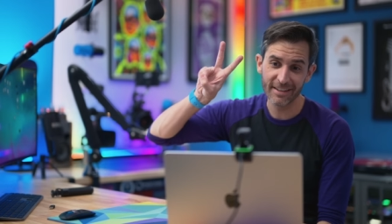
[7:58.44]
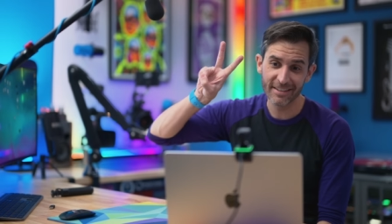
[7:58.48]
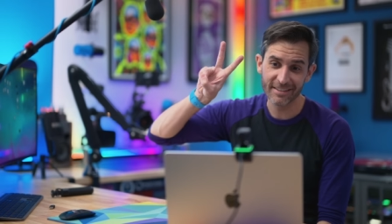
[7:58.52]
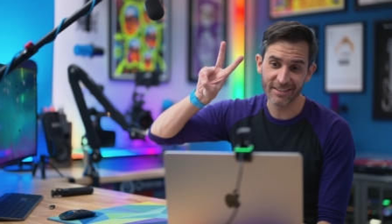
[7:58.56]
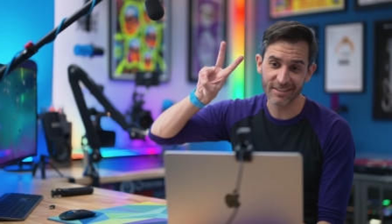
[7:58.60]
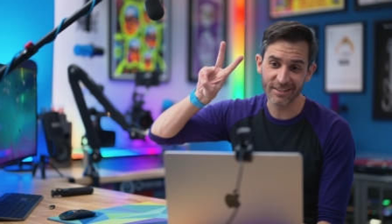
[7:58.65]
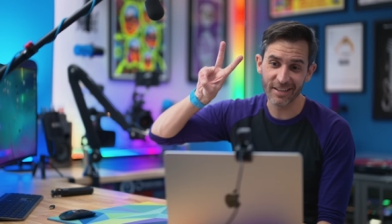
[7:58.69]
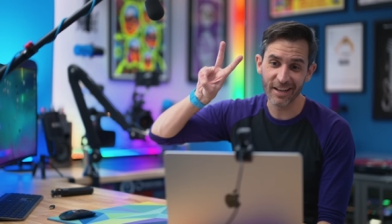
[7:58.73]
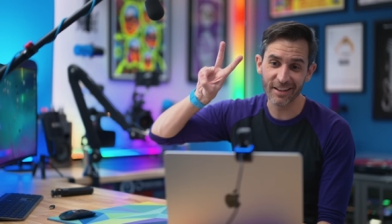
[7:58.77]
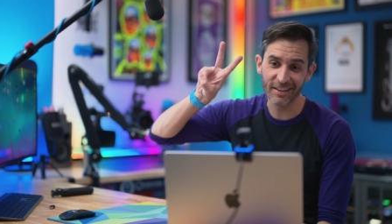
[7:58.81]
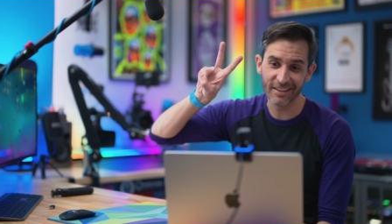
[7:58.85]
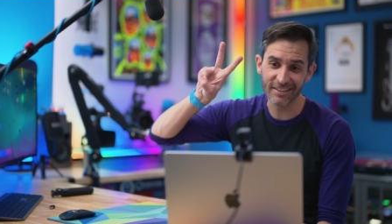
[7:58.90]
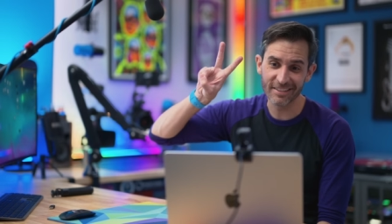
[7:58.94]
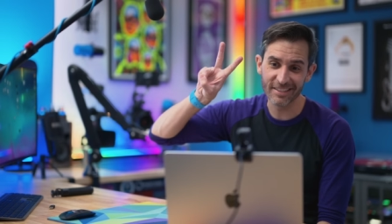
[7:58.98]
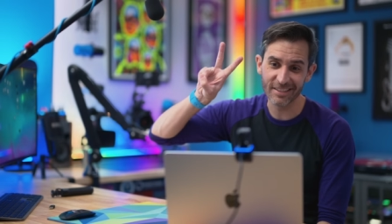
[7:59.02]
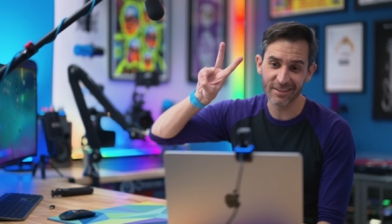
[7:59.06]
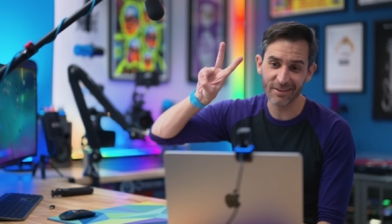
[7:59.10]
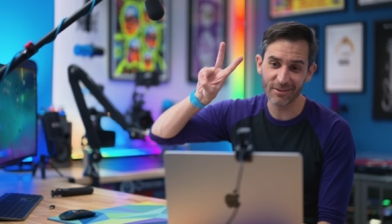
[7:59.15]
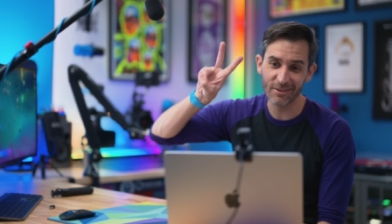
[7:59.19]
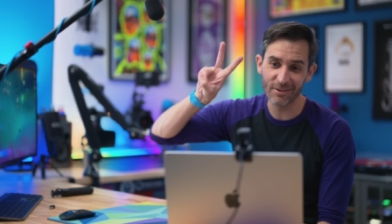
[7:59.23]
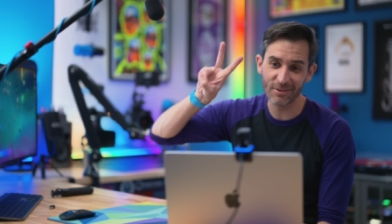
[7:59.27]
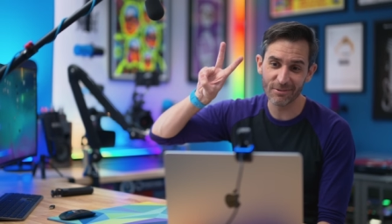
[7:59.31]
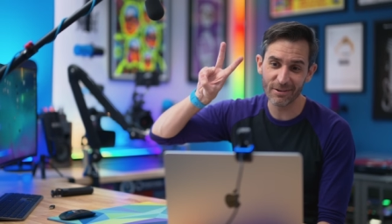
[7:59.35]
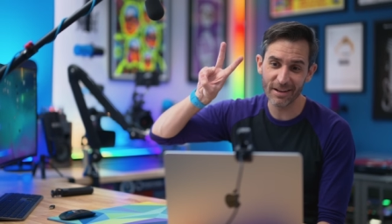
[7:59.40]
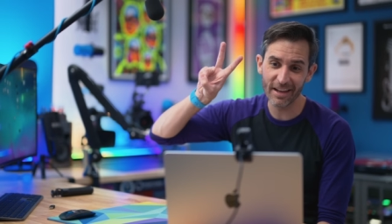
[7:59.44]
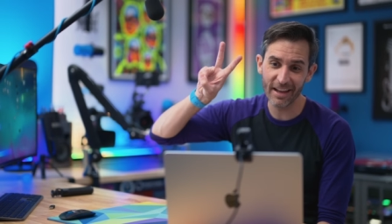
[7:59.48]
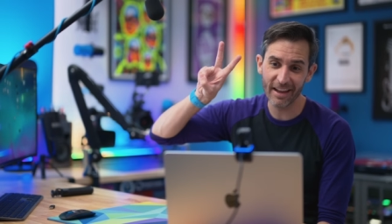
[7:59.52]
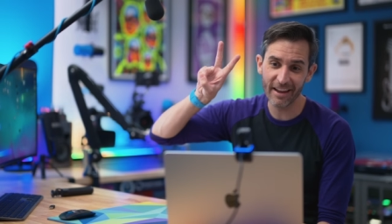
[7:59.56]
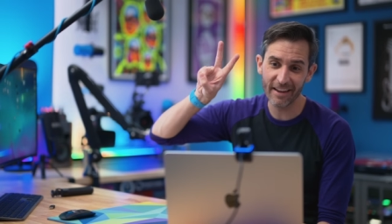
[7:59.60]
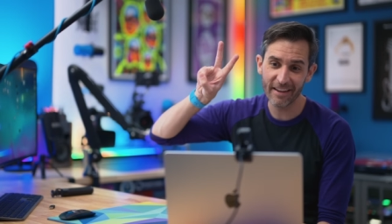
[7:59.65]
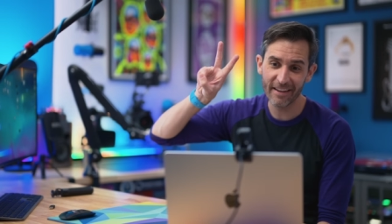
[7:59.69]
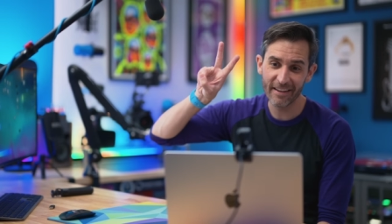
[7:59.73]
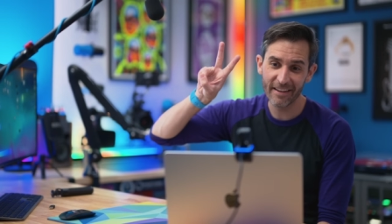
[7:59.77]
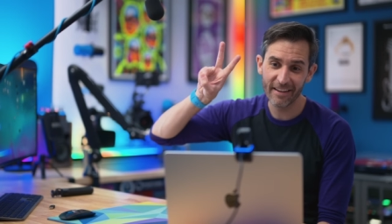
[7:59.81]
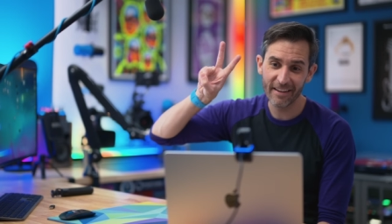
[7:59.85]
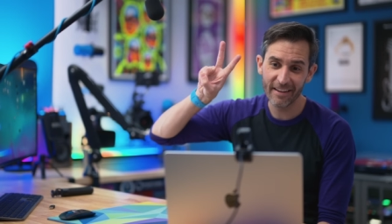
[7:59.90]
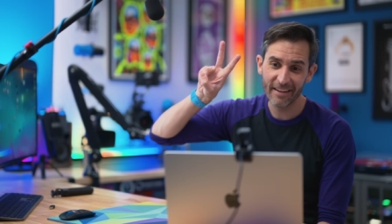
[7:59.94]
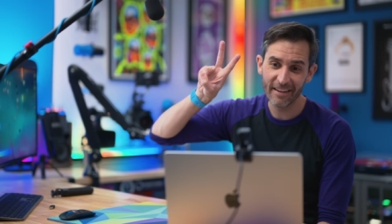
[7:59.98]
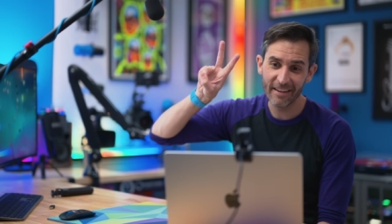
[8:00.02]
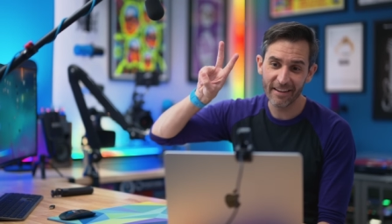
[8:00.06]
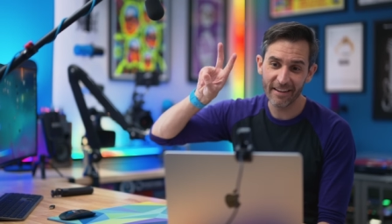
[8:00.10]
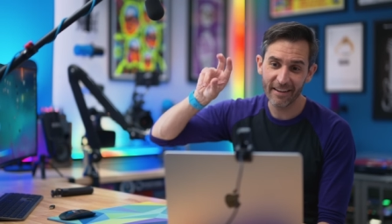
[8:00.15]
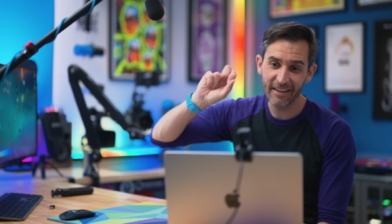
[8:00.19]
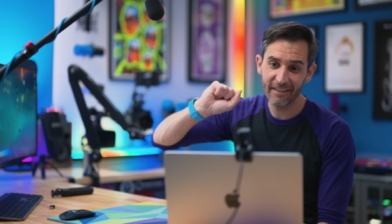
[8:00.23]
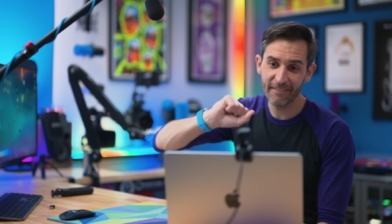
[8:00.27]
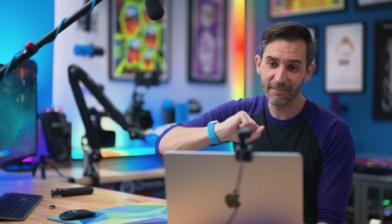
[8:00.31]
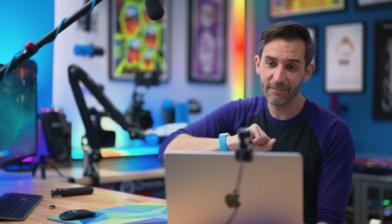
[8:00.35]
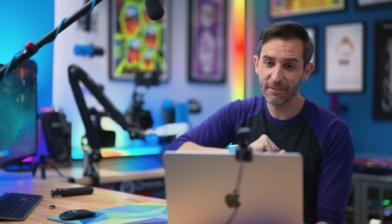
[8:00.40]
to tell it to go away,
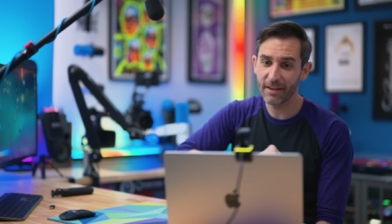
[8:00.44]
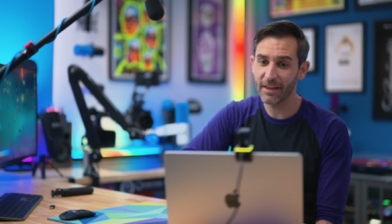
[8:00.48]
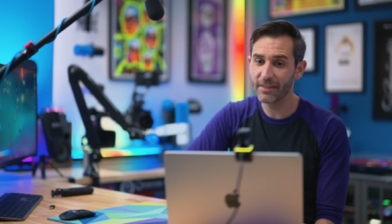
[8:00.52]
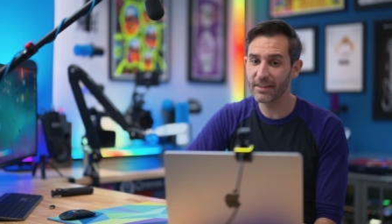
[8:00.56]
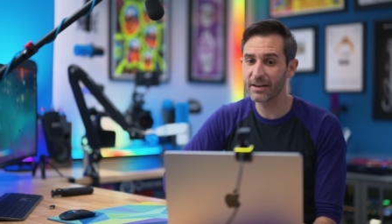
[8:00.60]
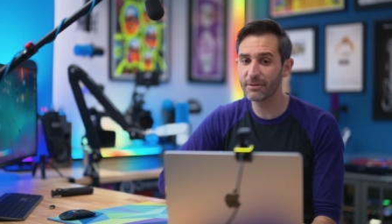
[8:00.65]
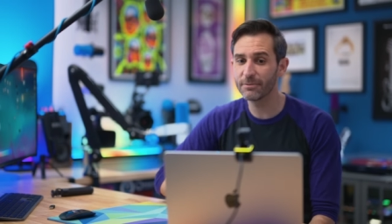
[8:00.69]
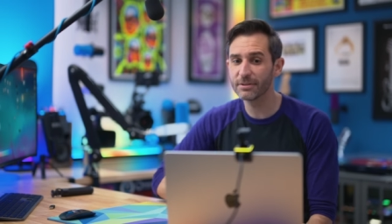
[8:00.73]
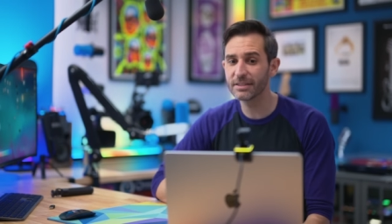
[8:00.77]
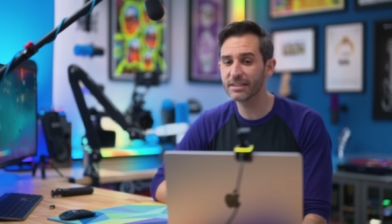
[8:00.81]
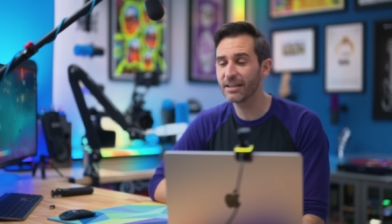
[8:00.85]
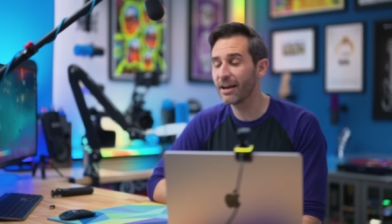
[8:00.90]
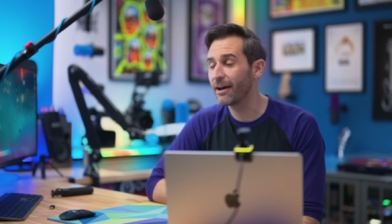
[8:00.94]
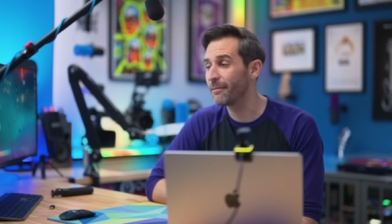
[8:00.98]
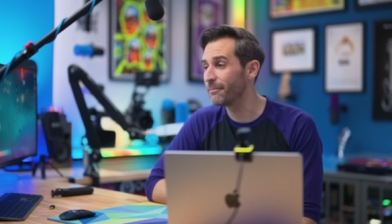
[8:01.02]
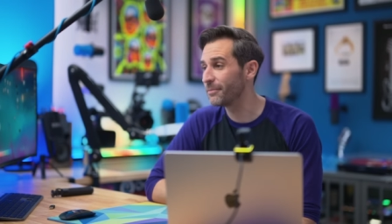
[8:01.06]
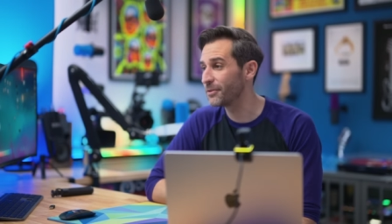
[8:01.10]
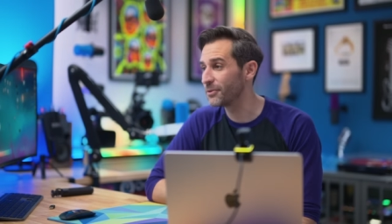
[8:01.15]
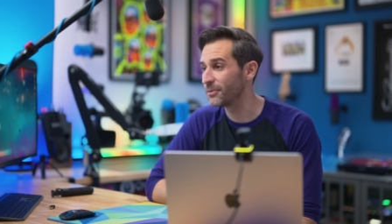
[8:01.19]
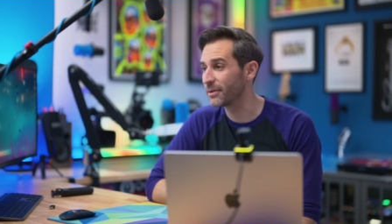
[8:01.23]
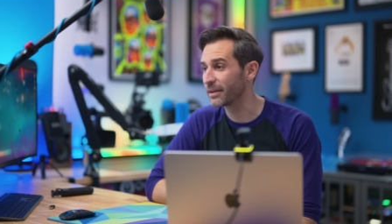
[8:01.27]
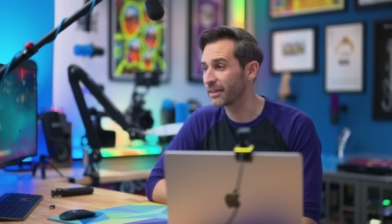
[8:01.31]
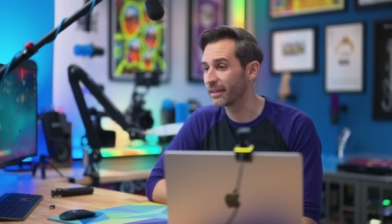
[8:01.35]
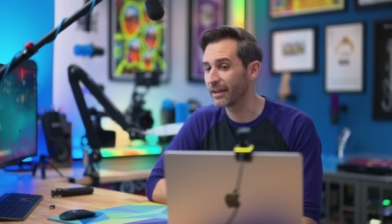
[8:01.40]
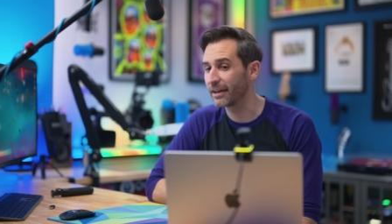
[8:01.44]
and then it will stop doing